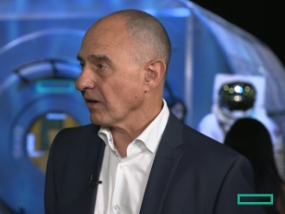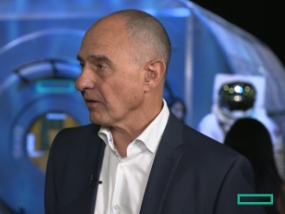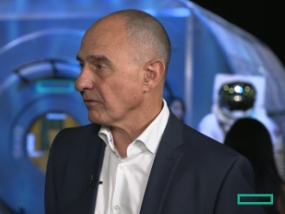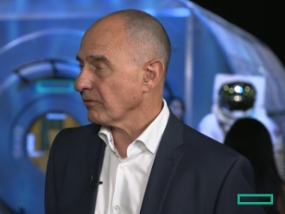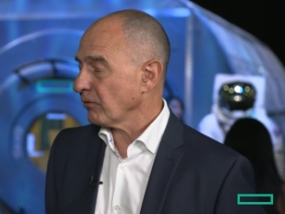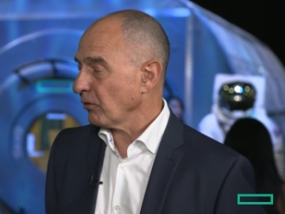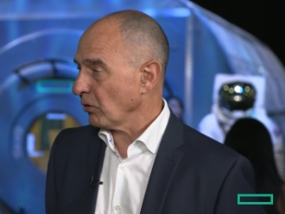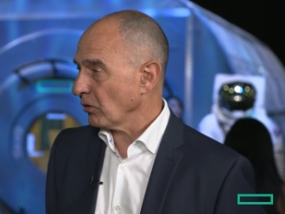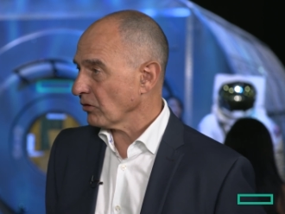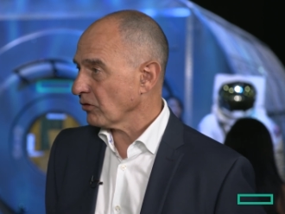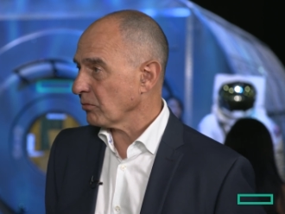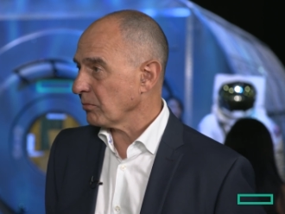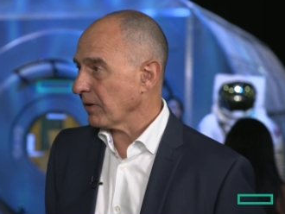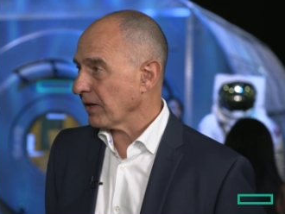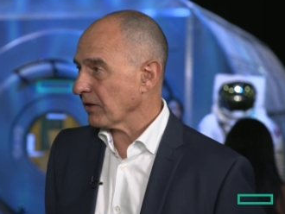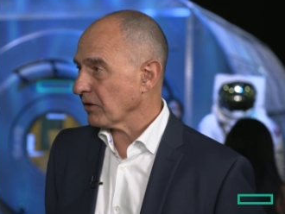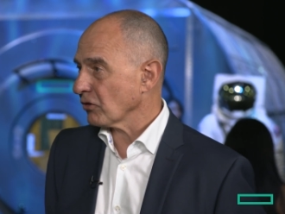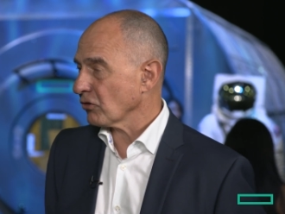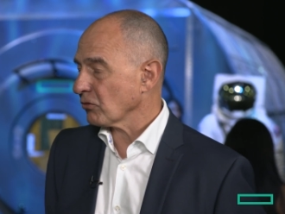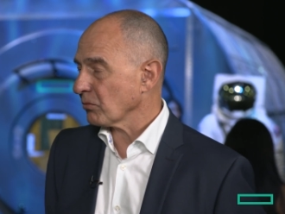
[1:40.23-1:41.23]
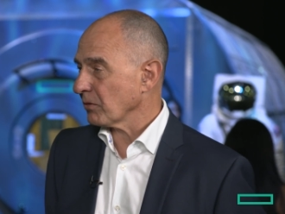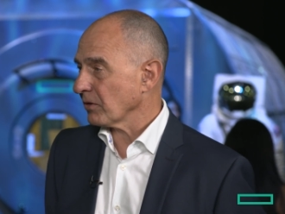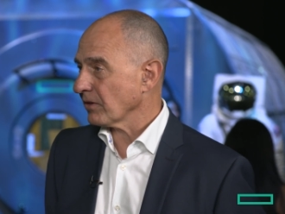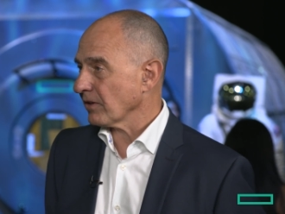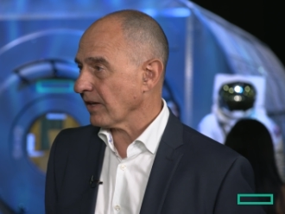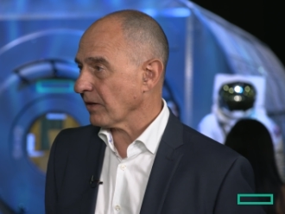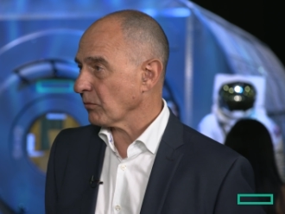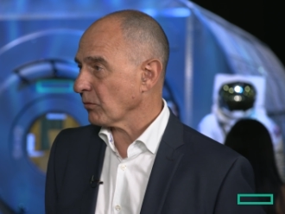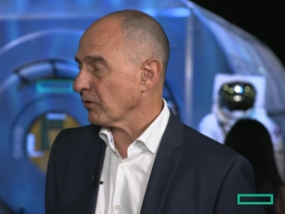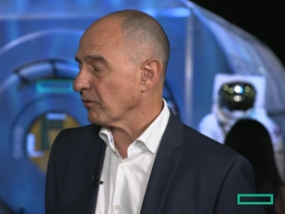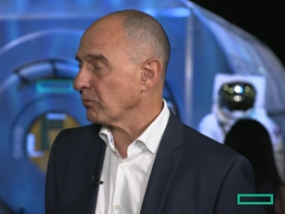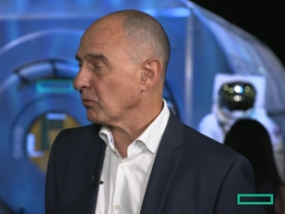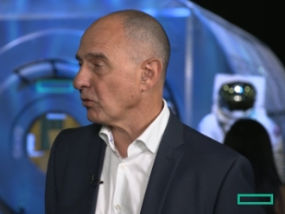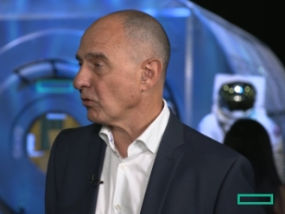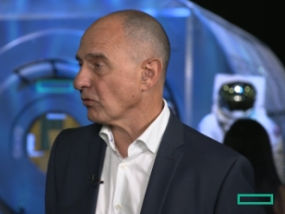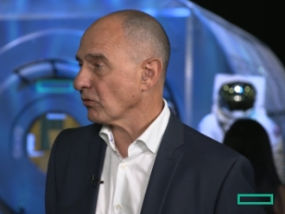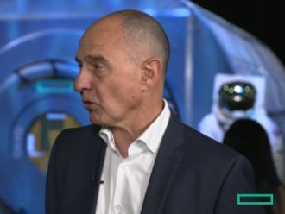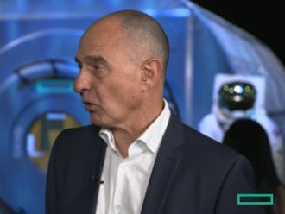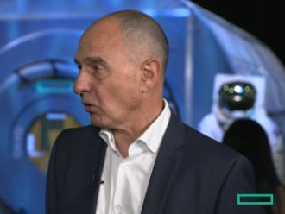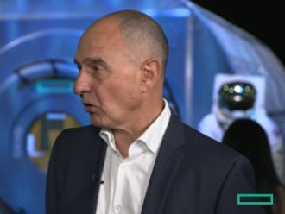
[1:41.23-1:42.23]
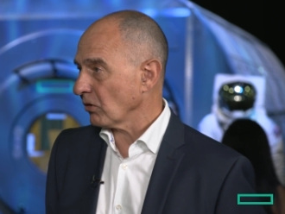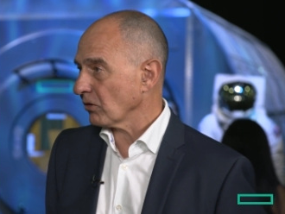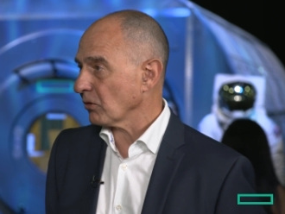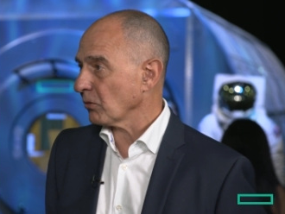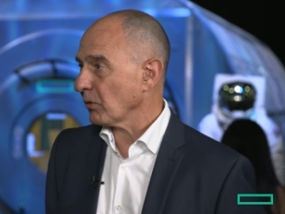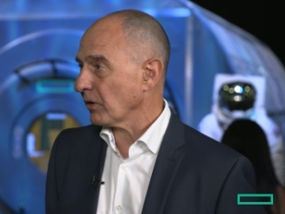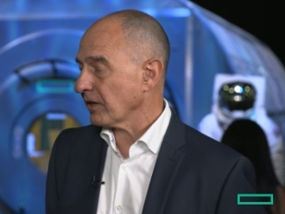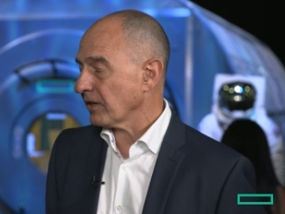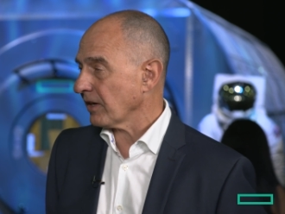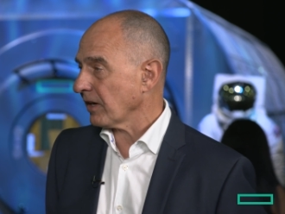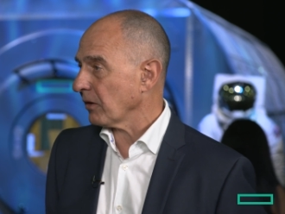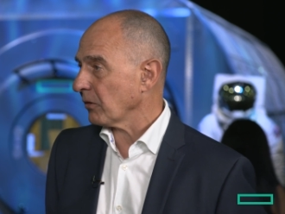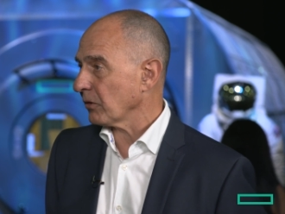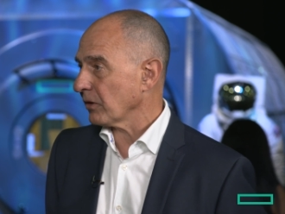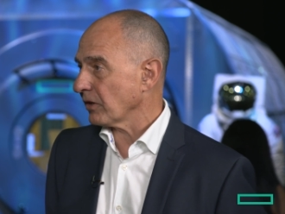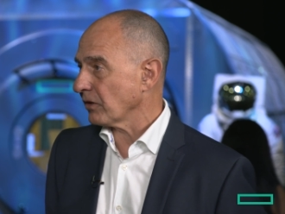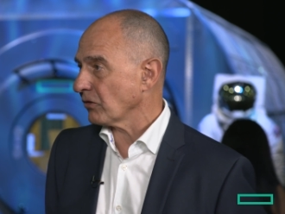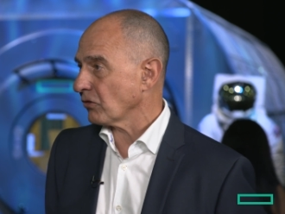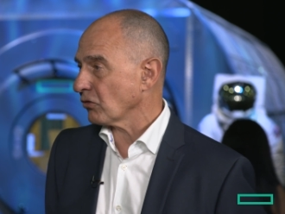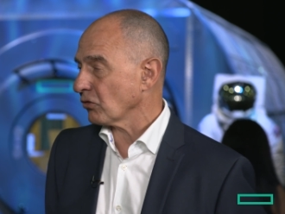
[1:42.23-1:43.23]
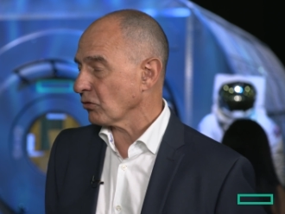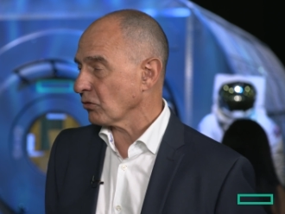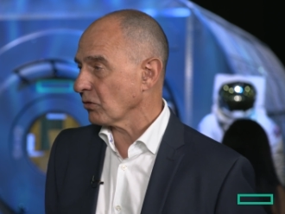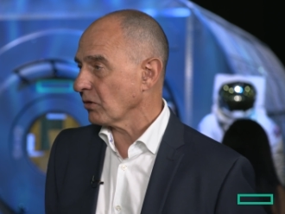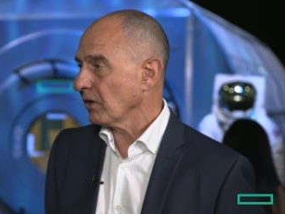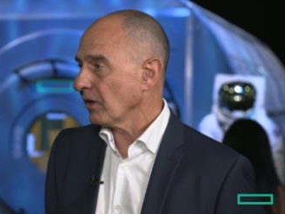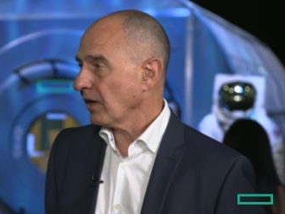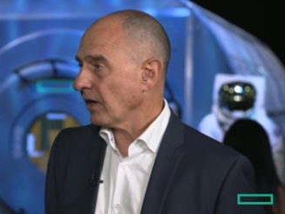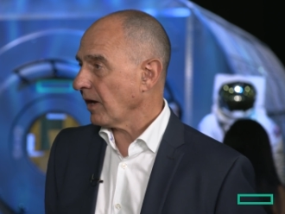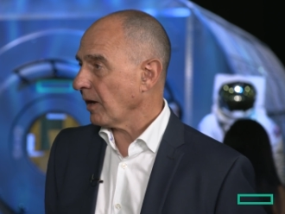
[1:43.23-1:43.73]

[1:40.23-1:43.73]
fault management, and we've moved all the way now into